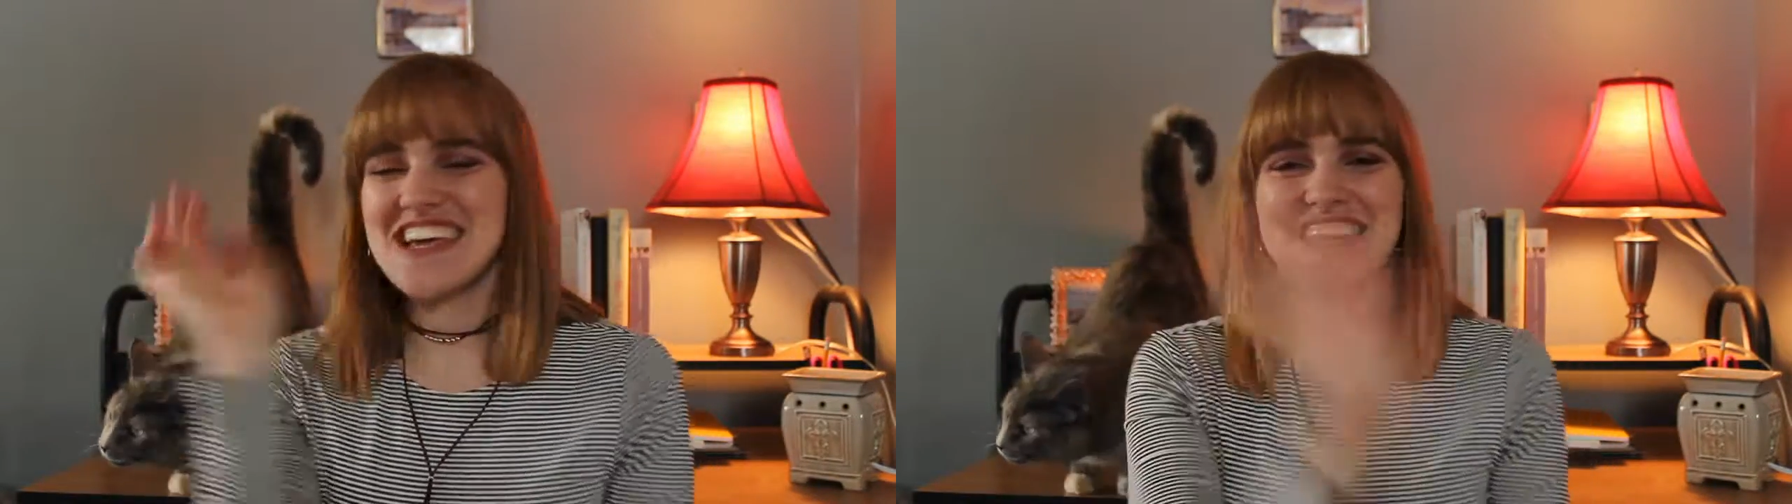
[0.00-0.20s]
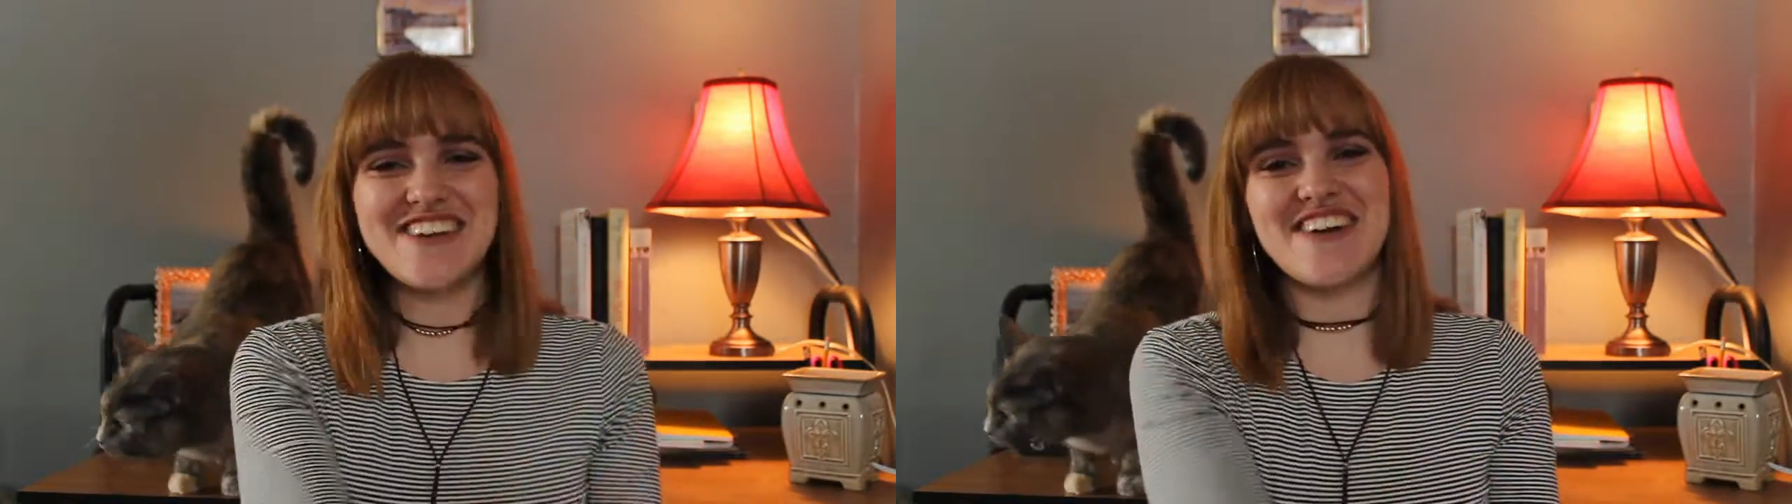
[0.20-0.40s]

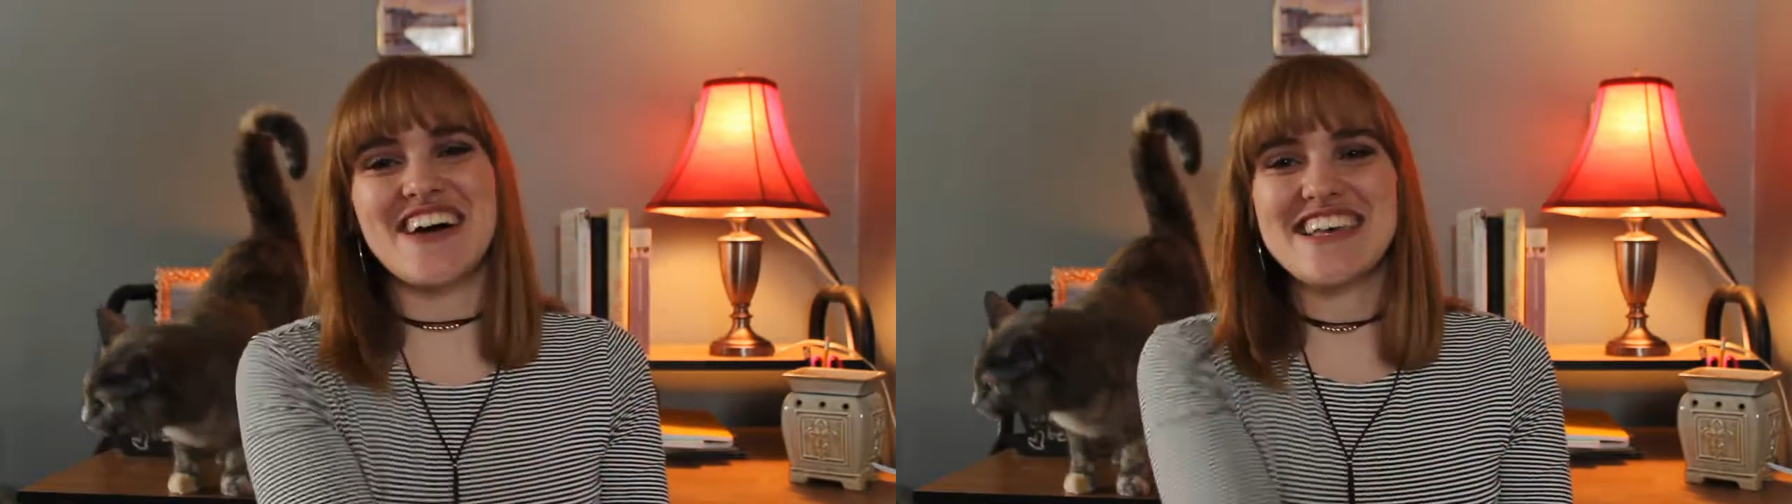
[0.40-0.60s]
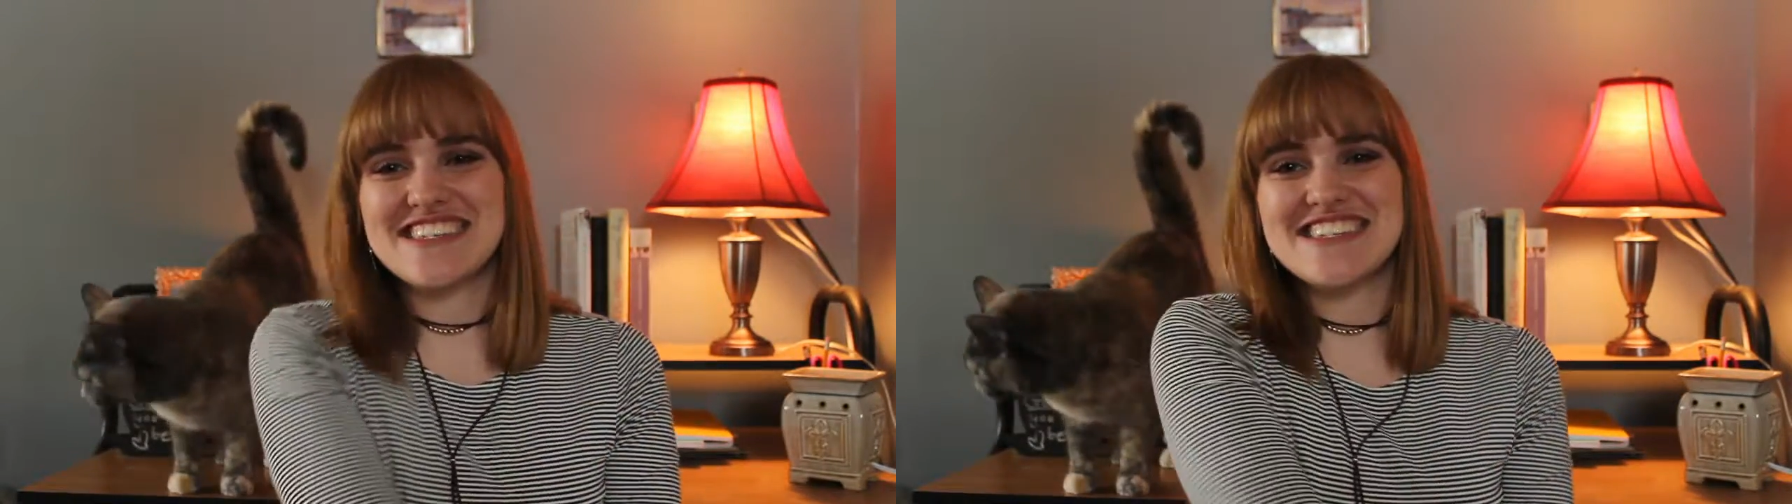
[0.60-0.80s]

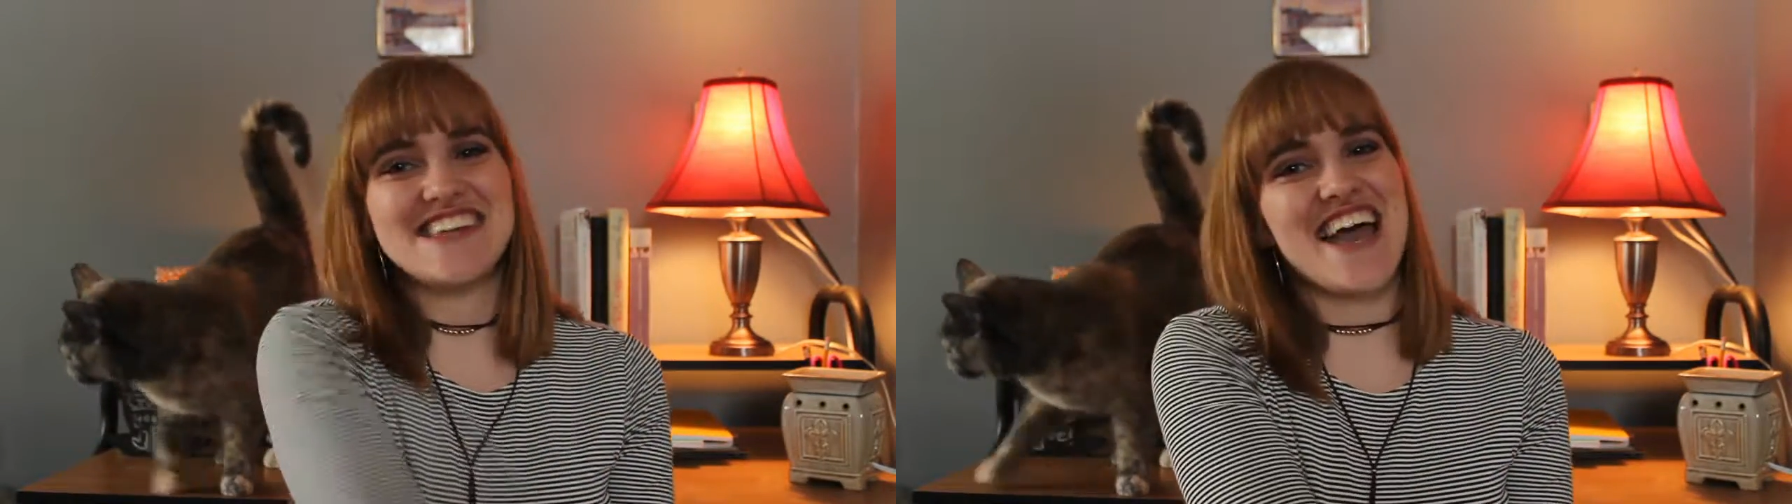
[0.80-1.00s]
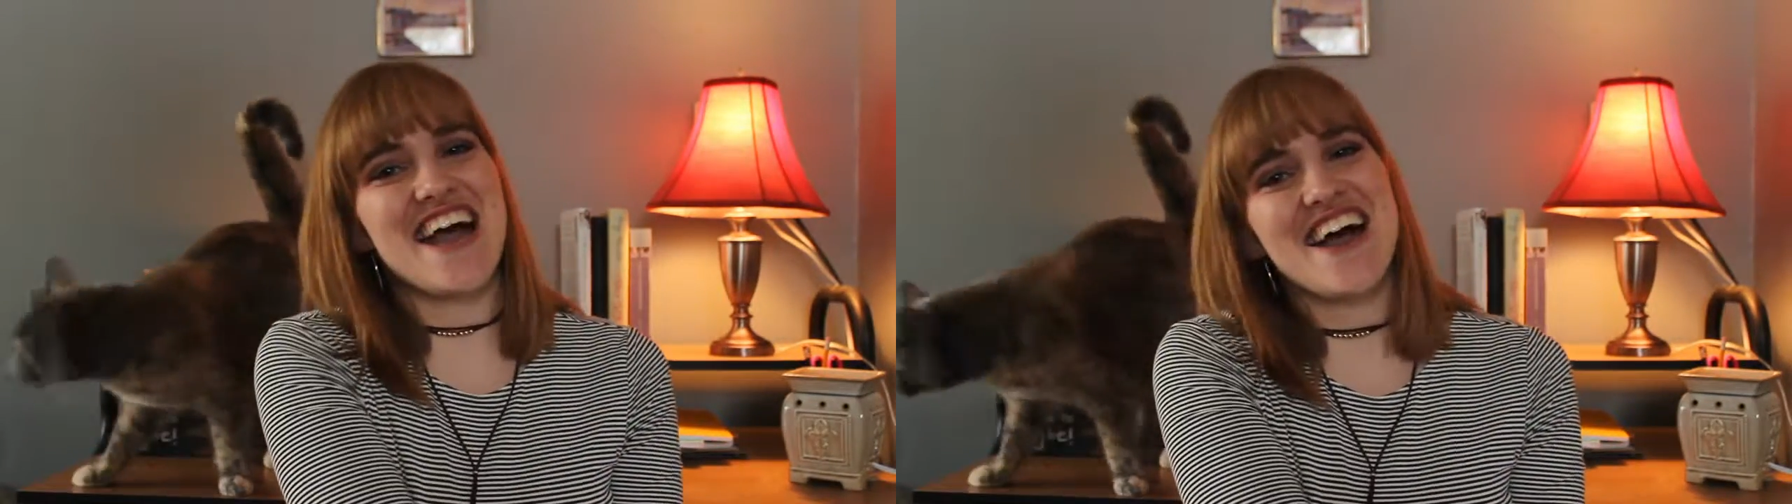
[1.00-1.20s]
Anyways,
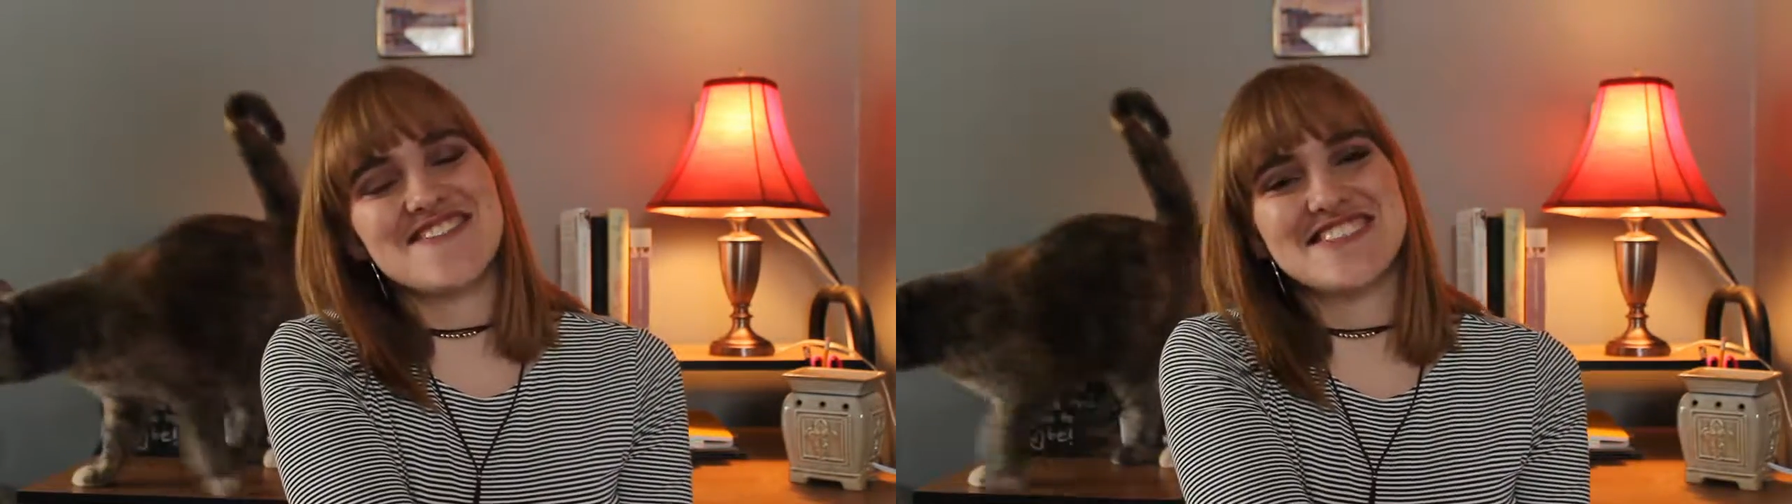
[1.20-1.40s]
today I